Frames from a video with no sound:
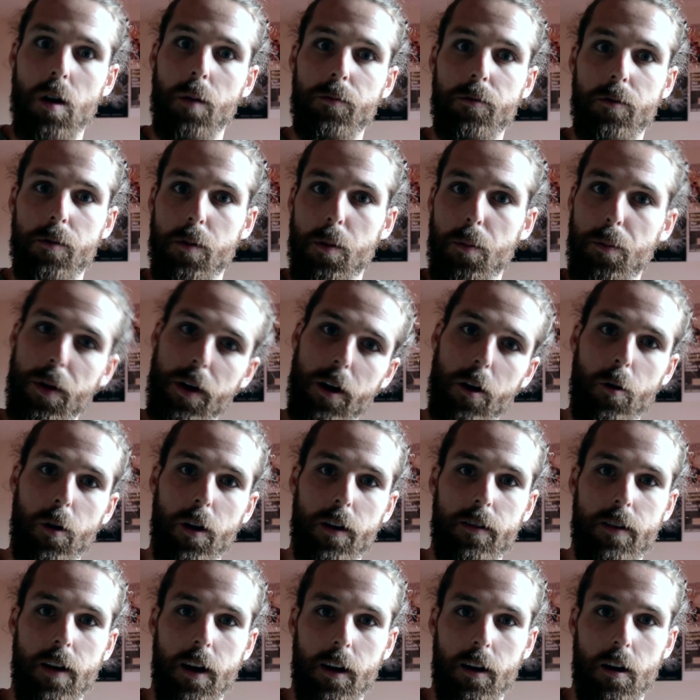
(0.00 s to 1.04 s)
comes from the
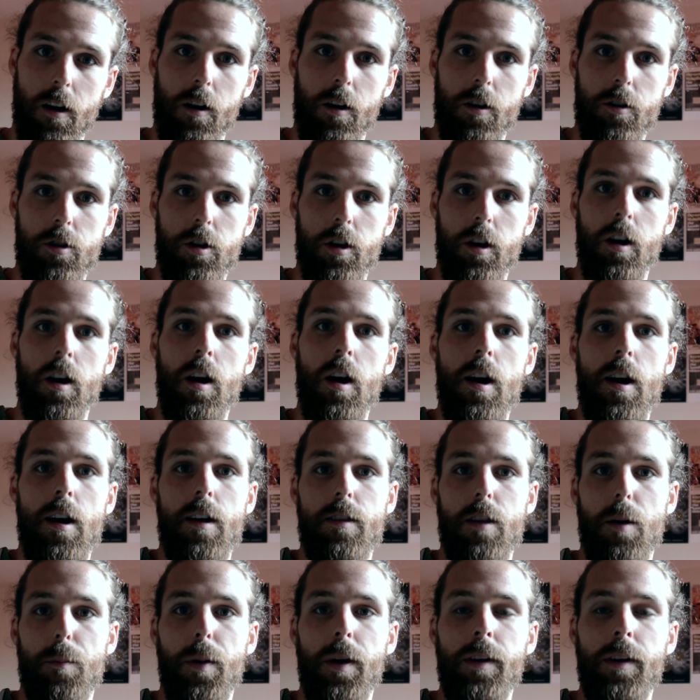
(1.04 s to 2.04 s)
Bitcoin technology that